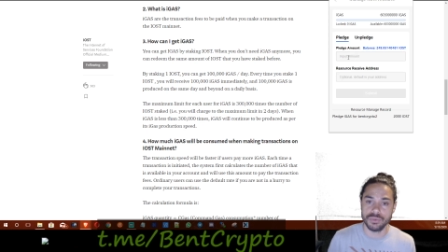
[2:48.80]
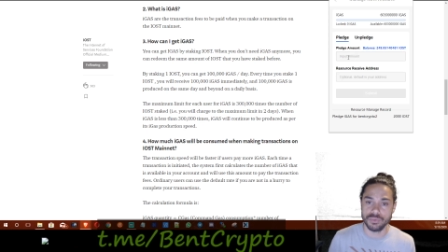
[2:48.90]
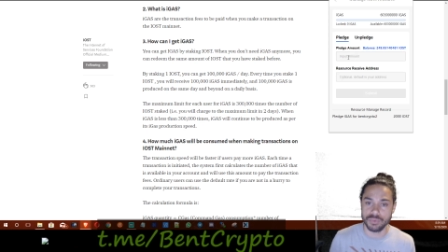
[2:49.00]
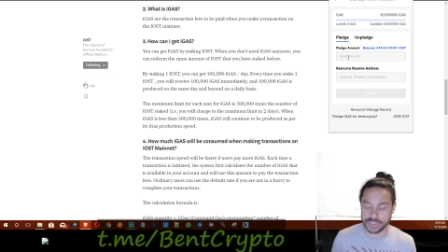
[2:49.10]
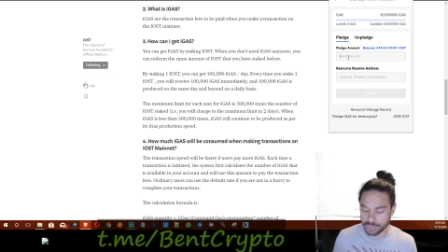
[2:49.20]

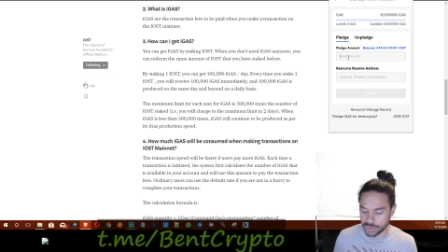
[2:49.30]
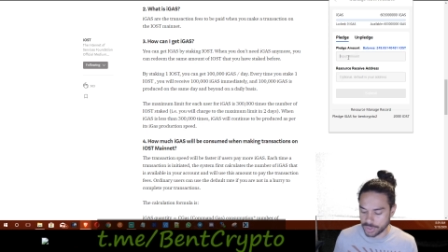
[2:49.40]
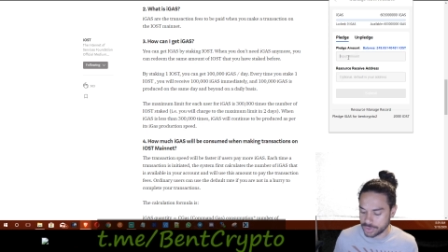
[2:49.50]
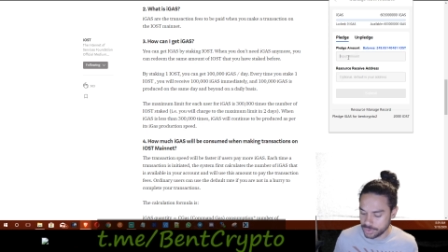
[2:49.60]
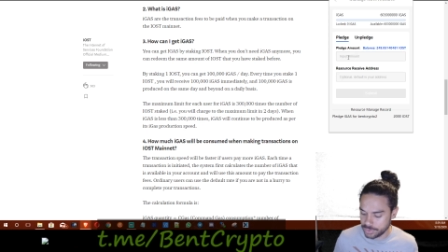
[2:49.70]
what you want to
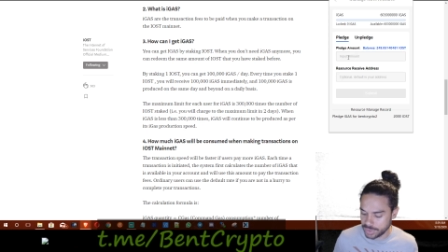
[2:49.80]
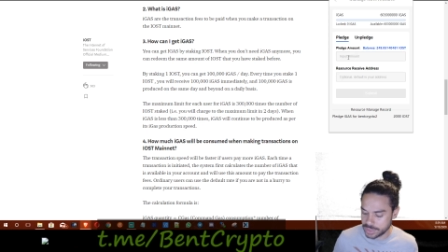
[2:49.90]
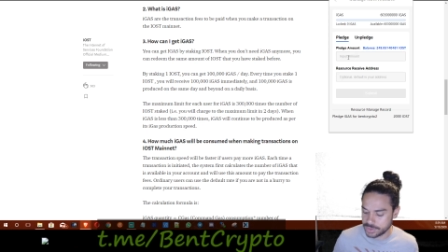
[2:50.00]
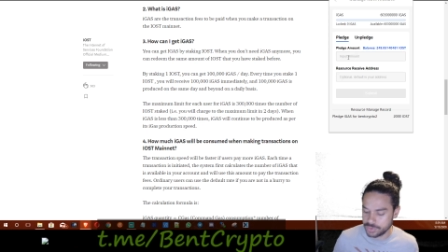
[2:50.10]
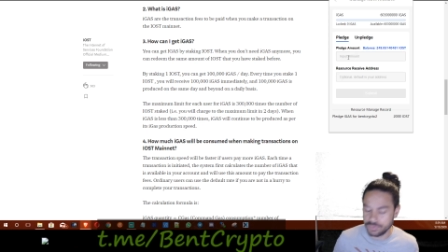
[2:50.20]
do
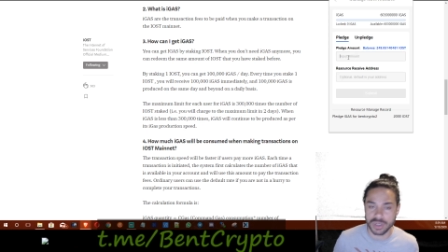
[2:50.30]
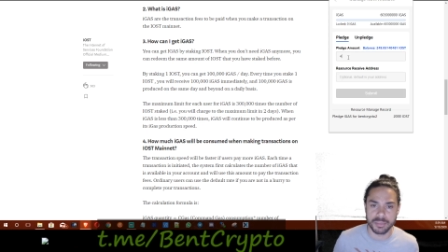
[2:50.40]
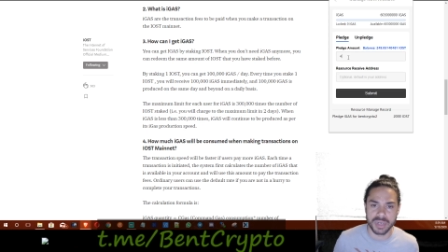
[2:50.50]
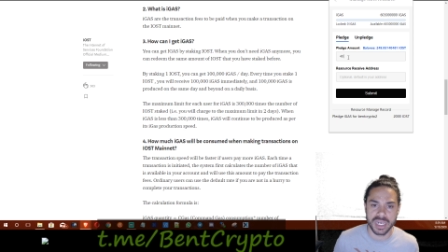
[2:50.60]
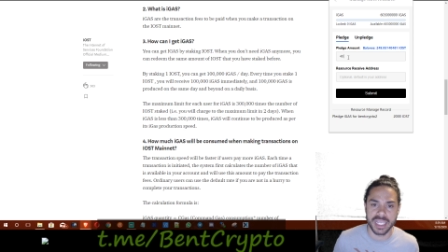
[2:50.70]
is you want to
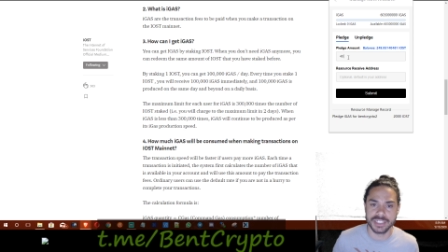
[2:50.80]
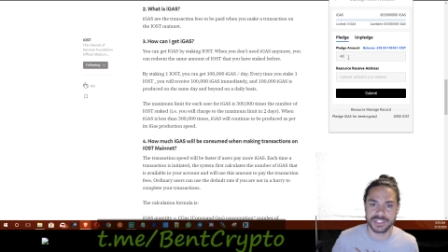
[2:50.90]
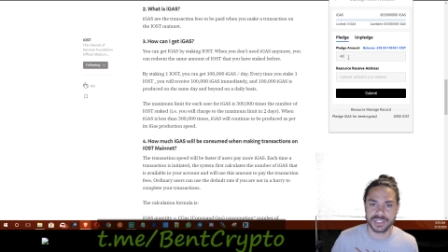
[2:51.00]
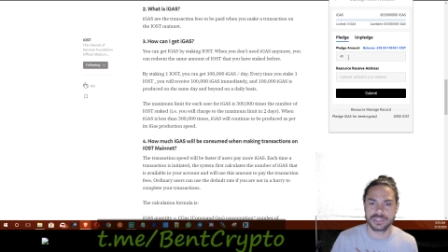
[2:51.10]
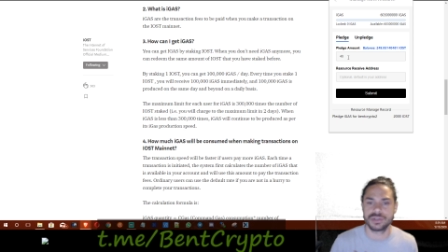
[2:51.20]

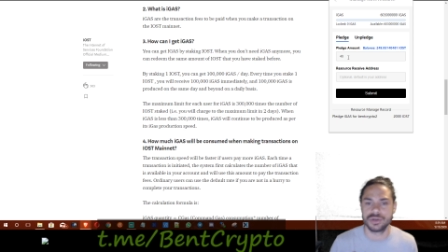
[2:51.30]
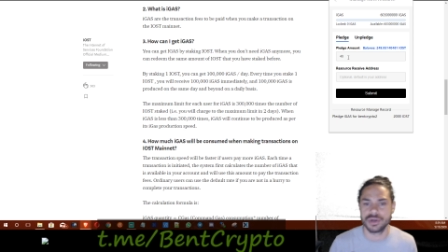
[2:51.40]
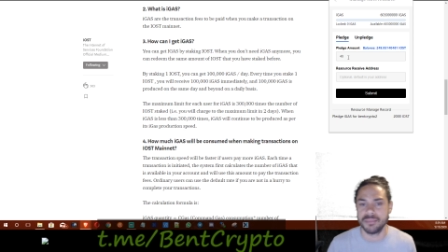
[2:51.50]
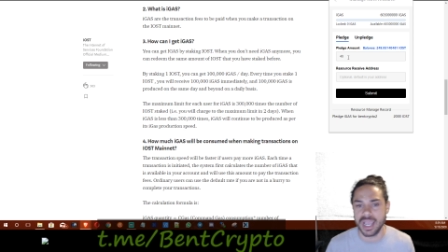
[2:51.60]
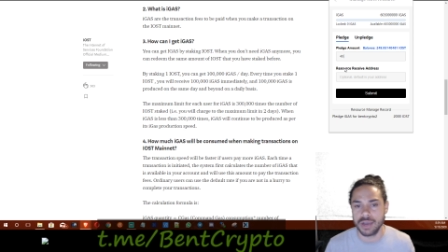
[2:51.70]
pledge a certain
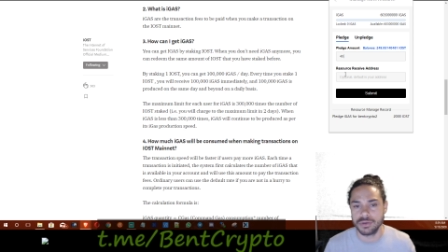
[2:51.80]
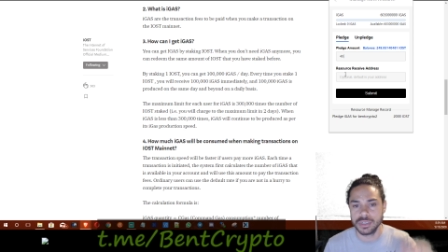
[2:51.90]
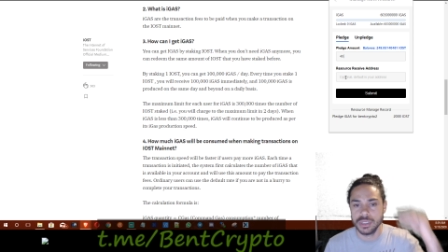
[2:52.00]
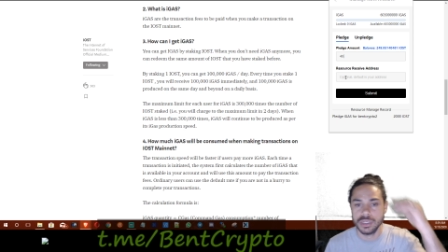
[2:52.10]
amount.